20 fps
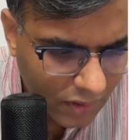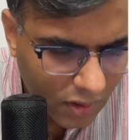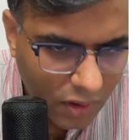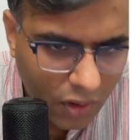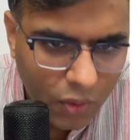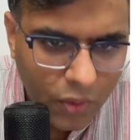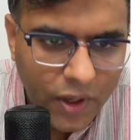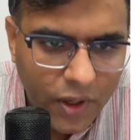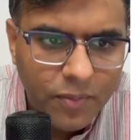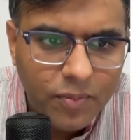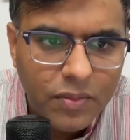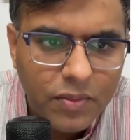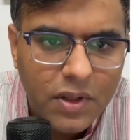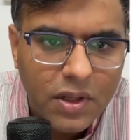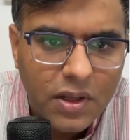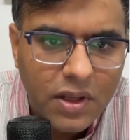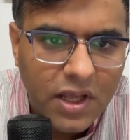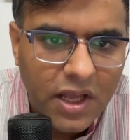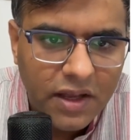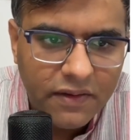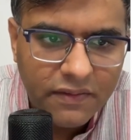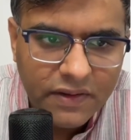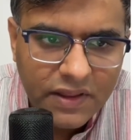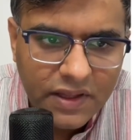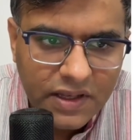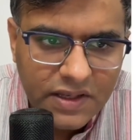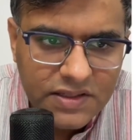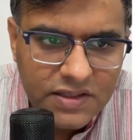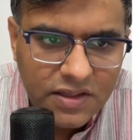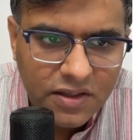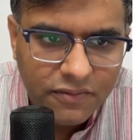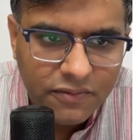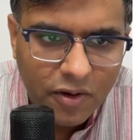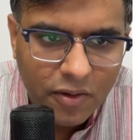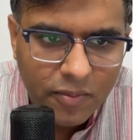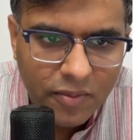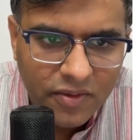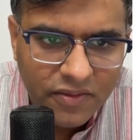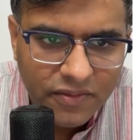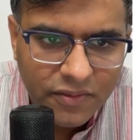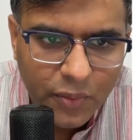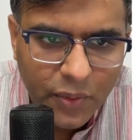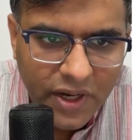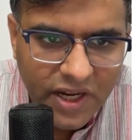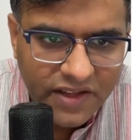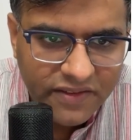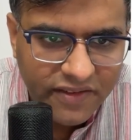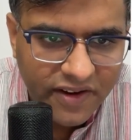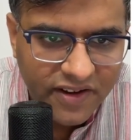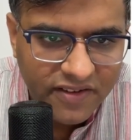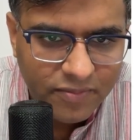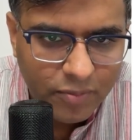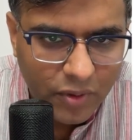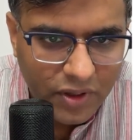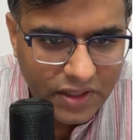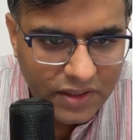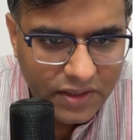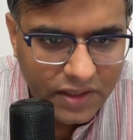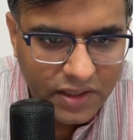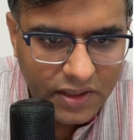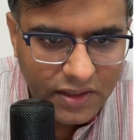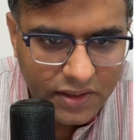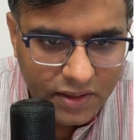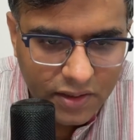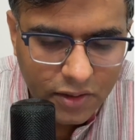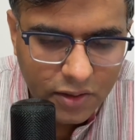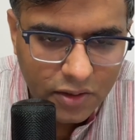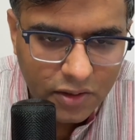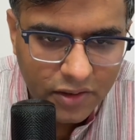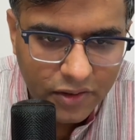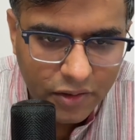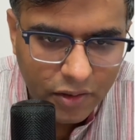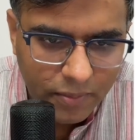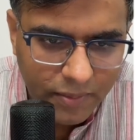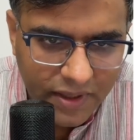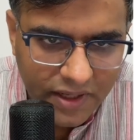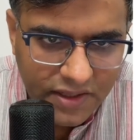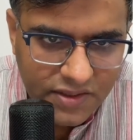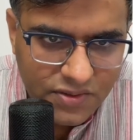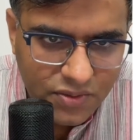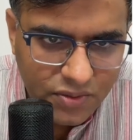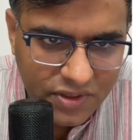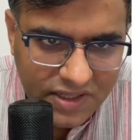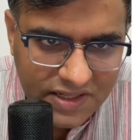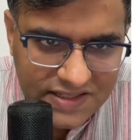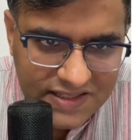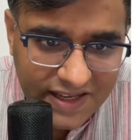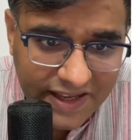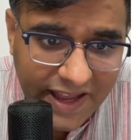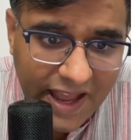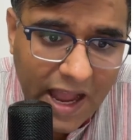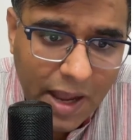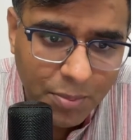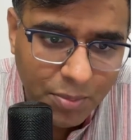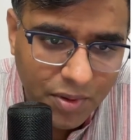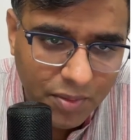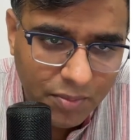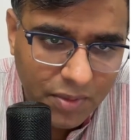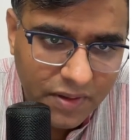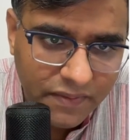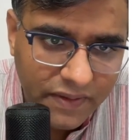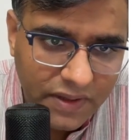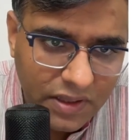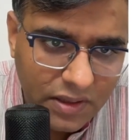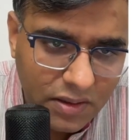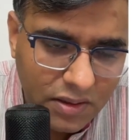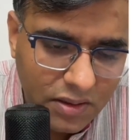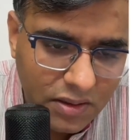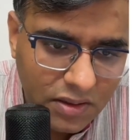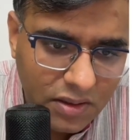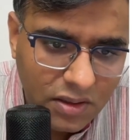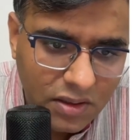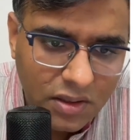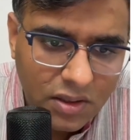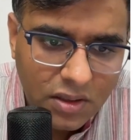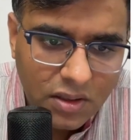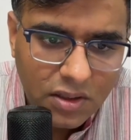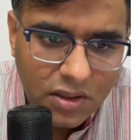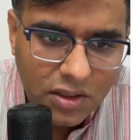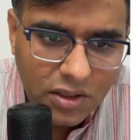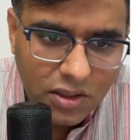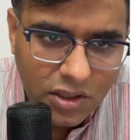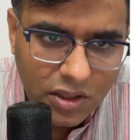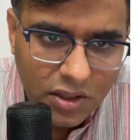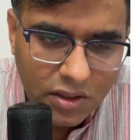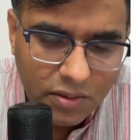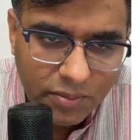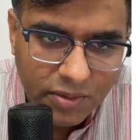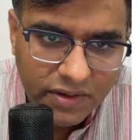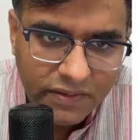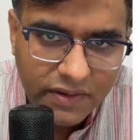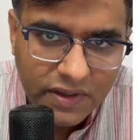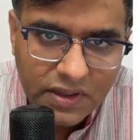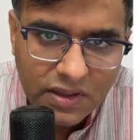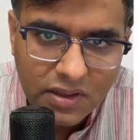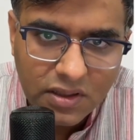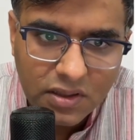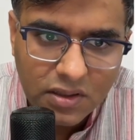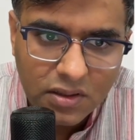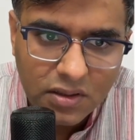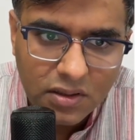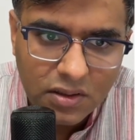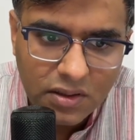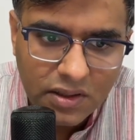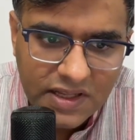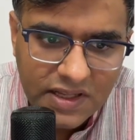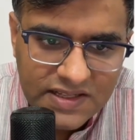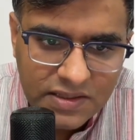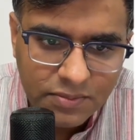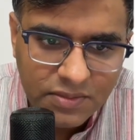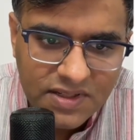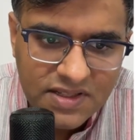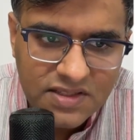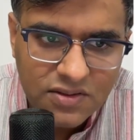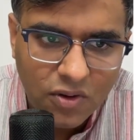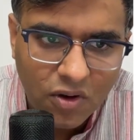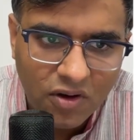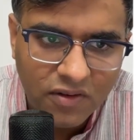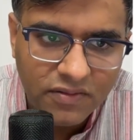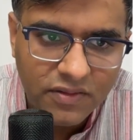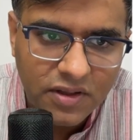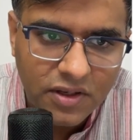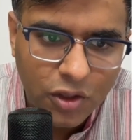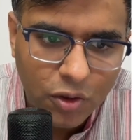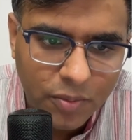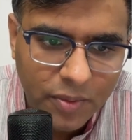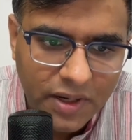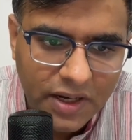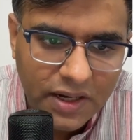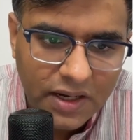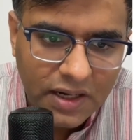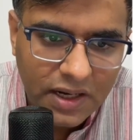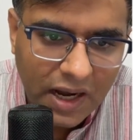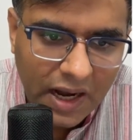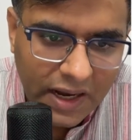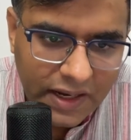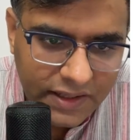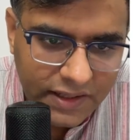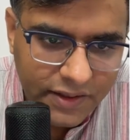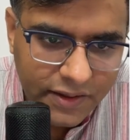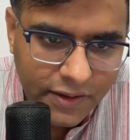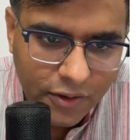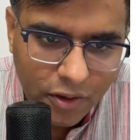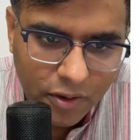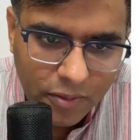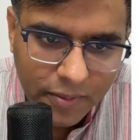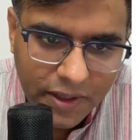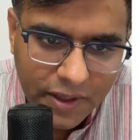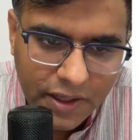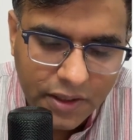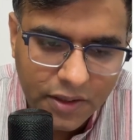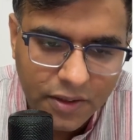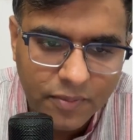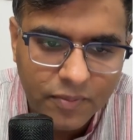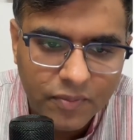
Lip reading: Okay, everything is in the form of 25.3 in the denominator, so there is a gap between the between the decimals of the numerator and the denominator.